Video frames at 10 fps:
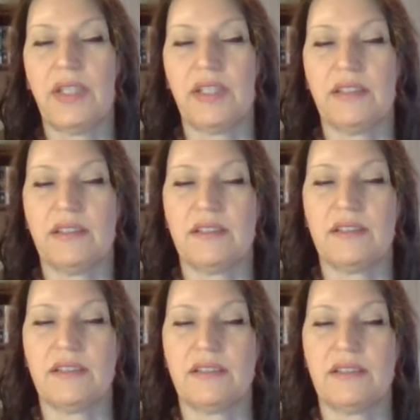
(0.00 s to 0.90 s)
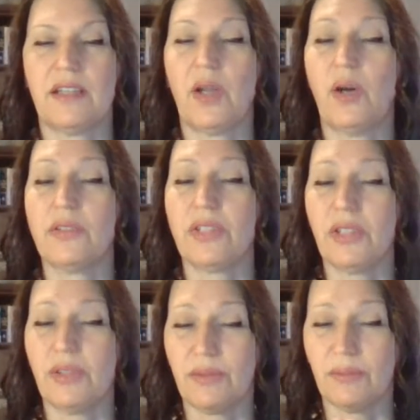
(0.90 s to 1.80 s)
in and holding
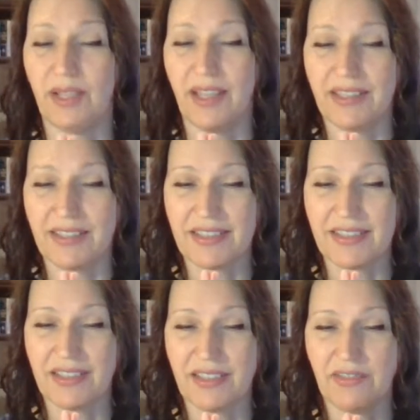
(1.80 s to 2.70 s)
you in place,